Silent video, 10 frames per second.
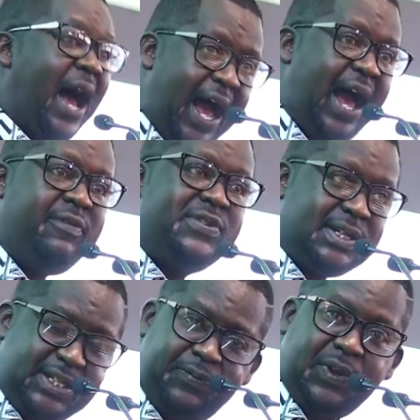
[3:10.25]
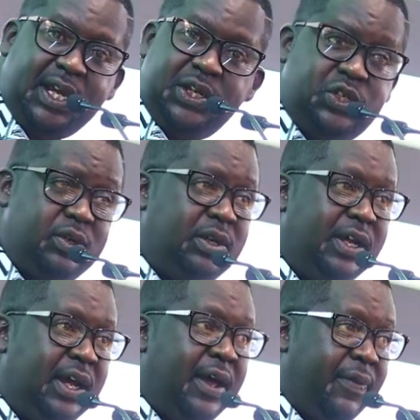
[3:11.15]
have
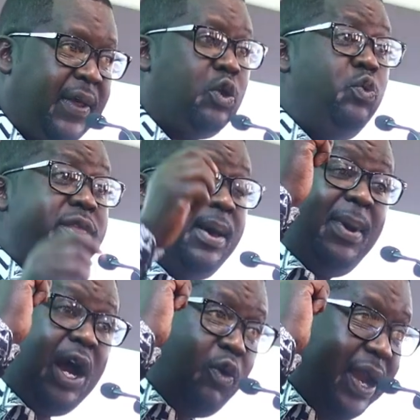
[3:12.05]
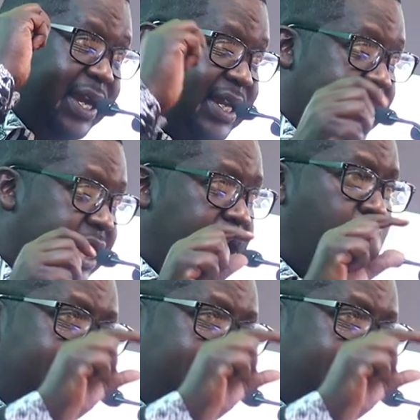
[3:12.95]
certification, that ujamaa kuna degree.